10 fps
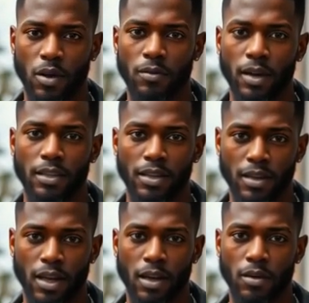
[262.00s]
can find this
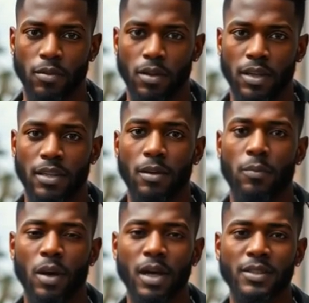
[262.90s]
gun for a decent
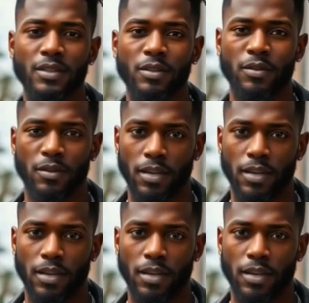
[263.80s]
price.